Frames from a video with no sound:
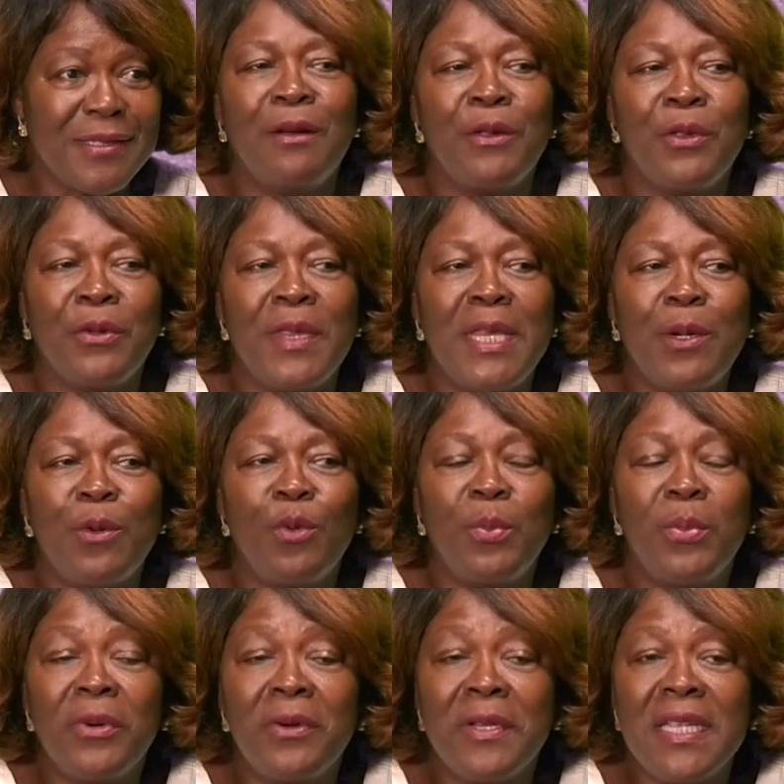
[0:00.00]
although they were
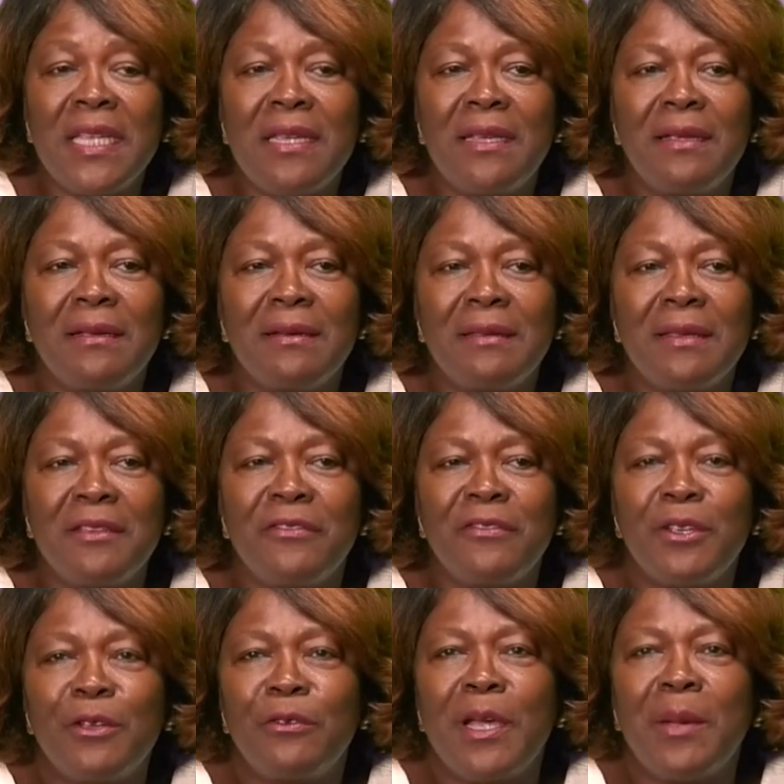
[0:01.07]
born here, they're
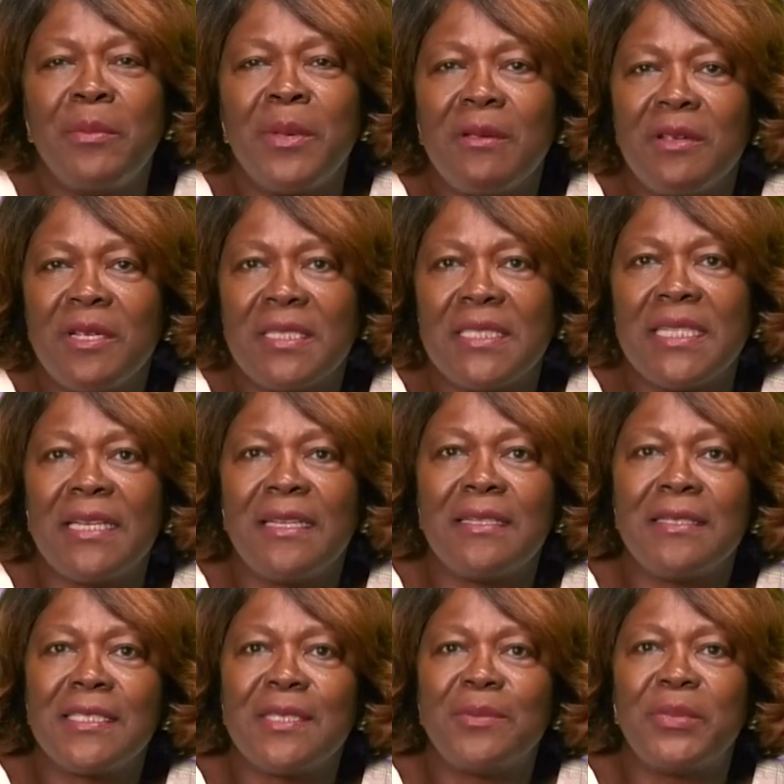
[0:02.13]
very
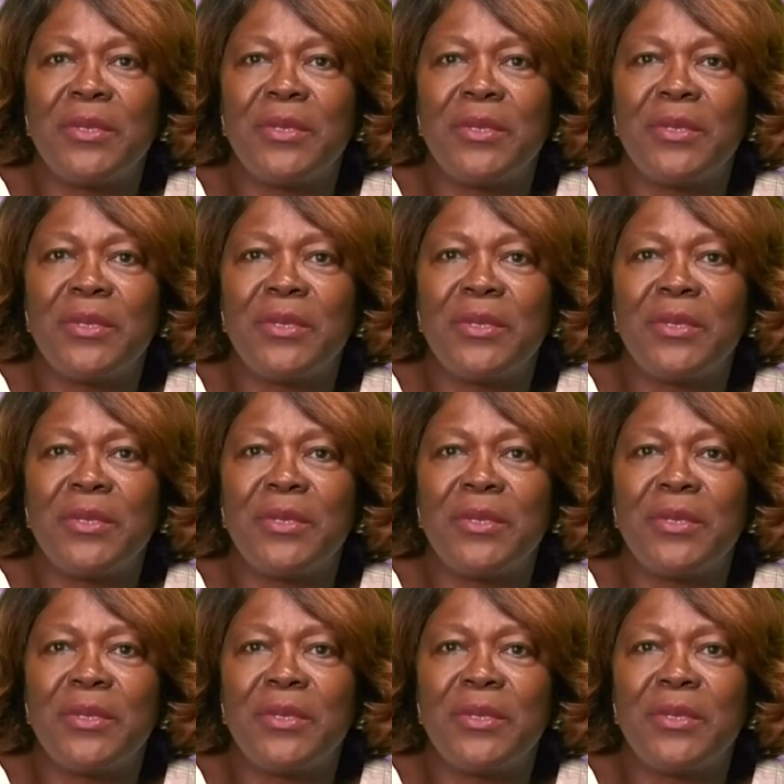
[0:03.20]
Americanized,